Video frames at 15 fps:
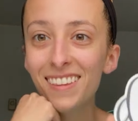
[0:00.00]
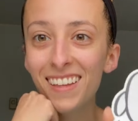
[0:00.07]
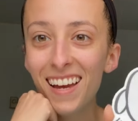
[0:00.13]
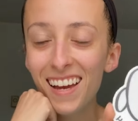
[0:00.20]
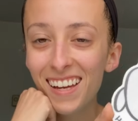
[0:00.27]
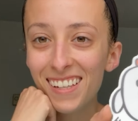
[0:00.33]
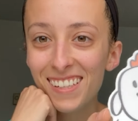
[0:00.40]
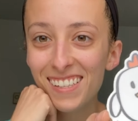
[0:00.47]
the
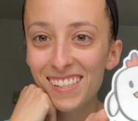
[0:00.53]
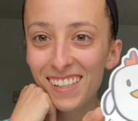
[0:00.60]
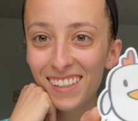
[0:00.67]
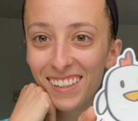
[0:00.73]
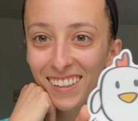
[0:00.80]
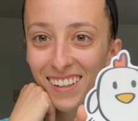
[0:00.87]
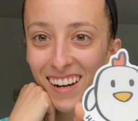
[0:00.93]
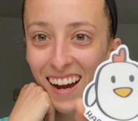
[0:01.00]
Hen
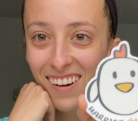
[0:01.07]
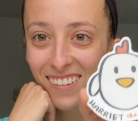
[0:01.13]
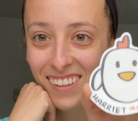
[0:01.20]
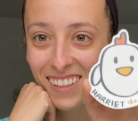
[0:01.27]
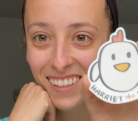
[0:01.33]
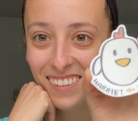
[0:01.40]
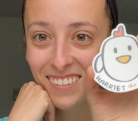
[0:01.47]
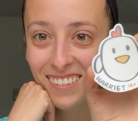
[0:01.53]
sticker. How
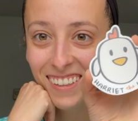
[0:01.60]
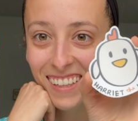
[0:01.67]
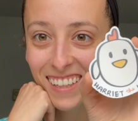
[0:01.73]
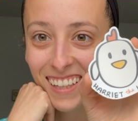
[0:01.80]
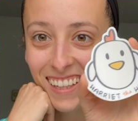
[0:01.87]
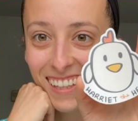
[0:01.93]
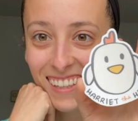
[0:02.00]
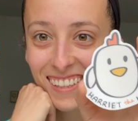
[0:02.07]
cute
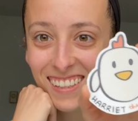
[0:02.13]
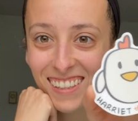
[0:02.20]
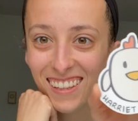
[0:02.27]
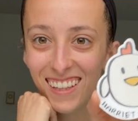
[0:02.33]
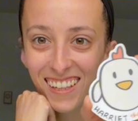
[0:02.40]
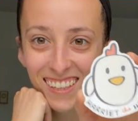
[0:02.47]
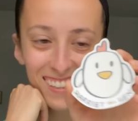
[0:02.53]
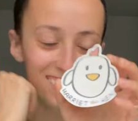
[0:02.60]
is
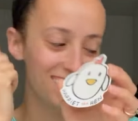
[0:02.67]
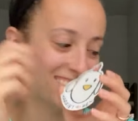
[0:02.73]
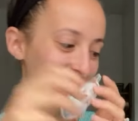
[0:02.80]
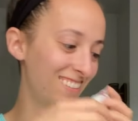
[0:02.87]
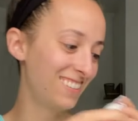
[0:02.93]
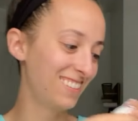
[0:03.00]
this?